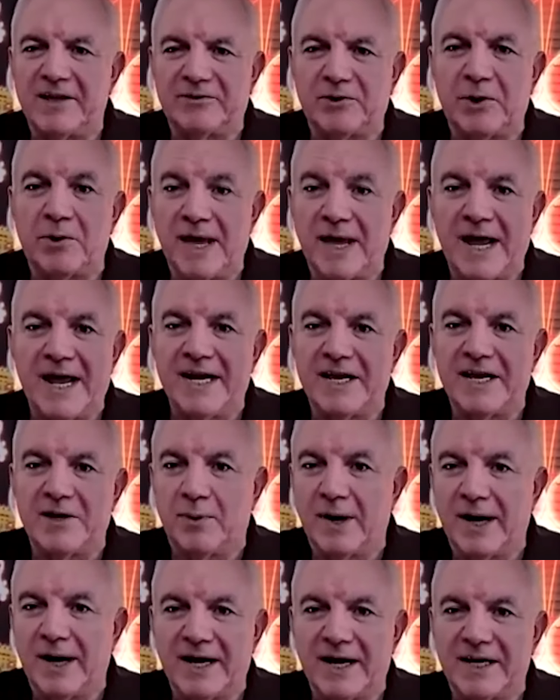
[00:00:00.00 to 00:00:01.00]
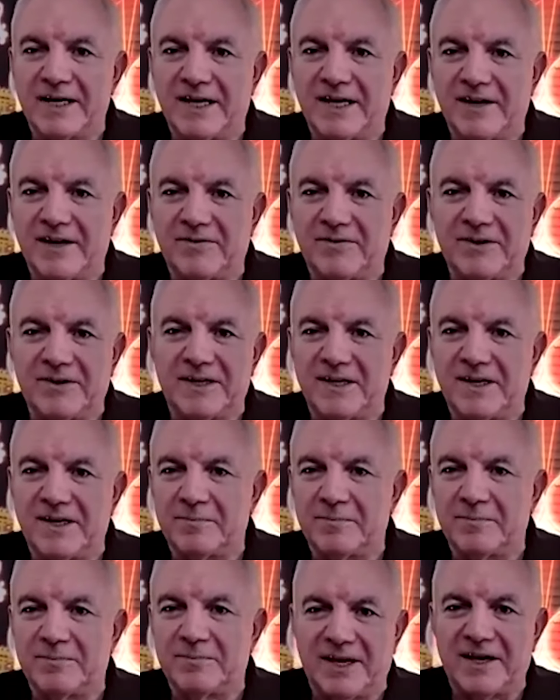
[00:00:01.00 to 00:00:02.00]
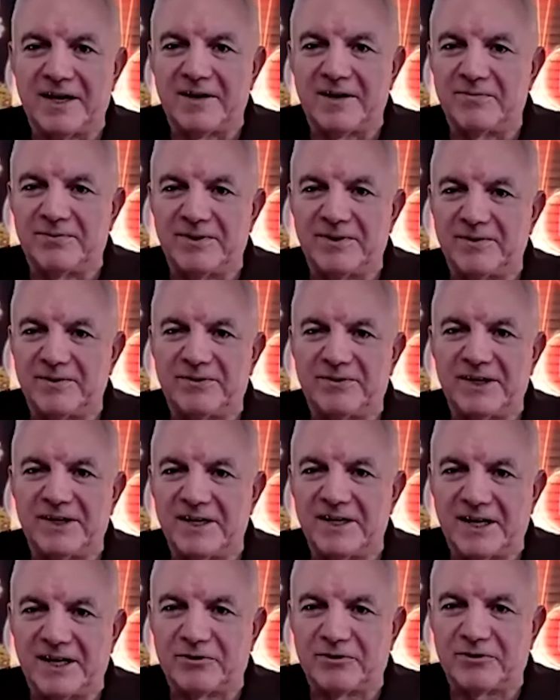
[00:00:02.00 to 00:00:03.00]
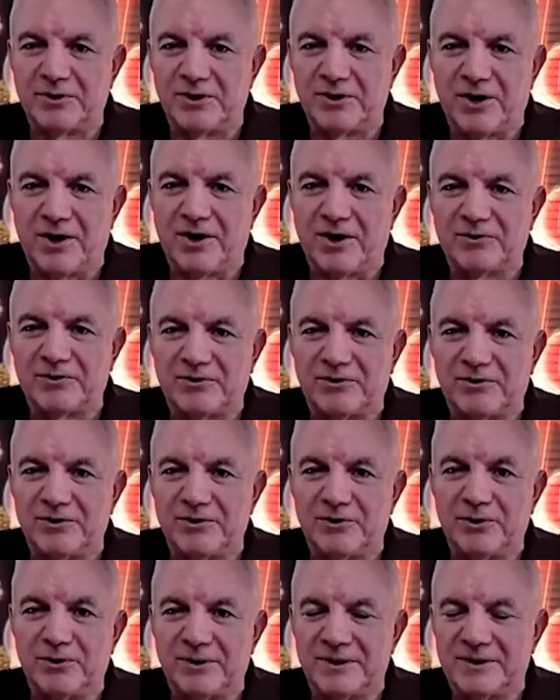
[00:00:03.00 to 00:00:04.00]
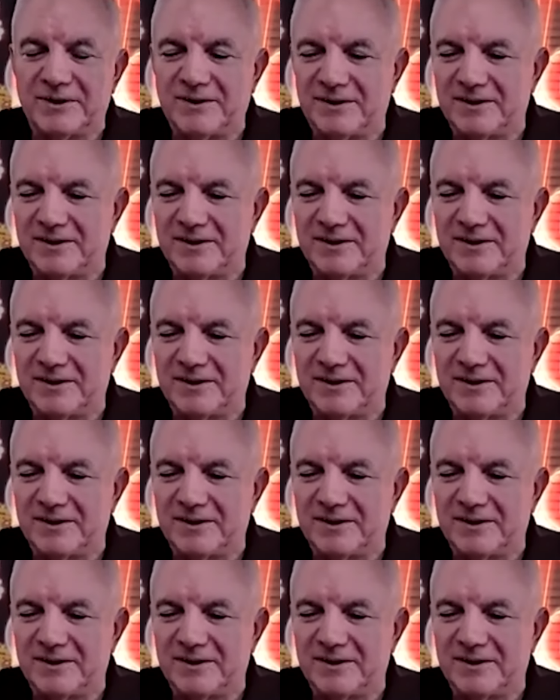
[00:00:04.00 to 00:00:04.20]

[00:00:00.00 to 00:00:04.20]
end zone anyway, giving him 10, 15 extra yards to do it.